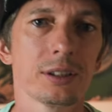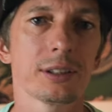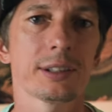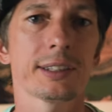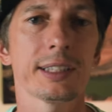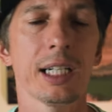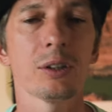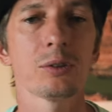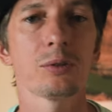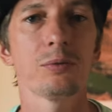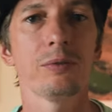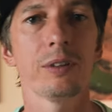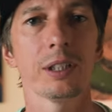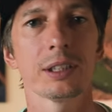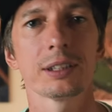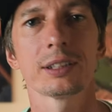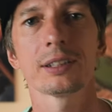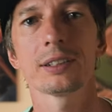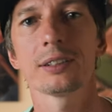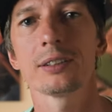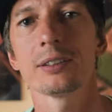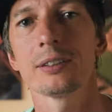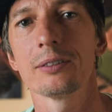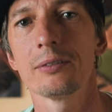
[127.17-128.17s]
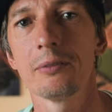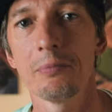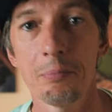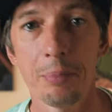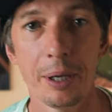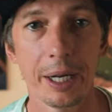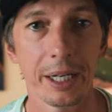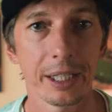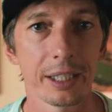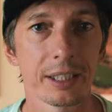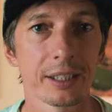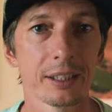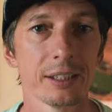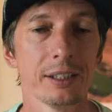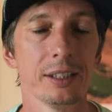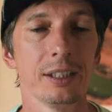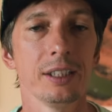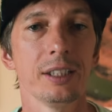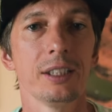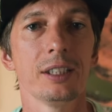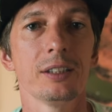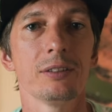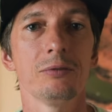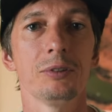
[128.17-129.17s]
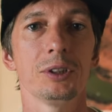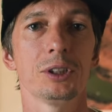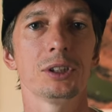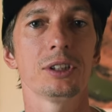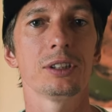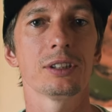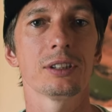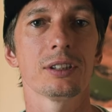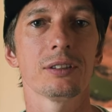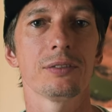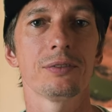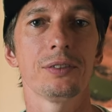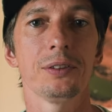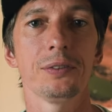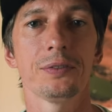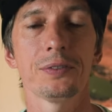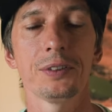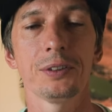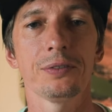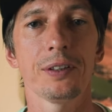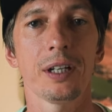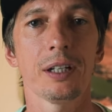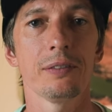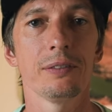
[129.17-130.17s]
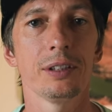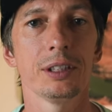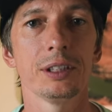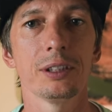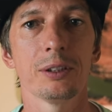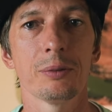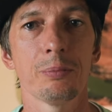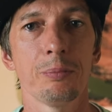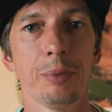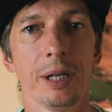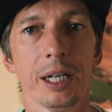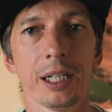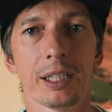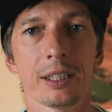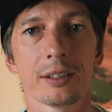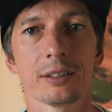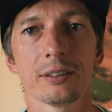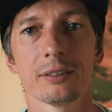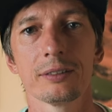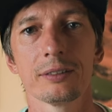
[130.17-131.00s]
Southwest pack, which is a 55 liter pack.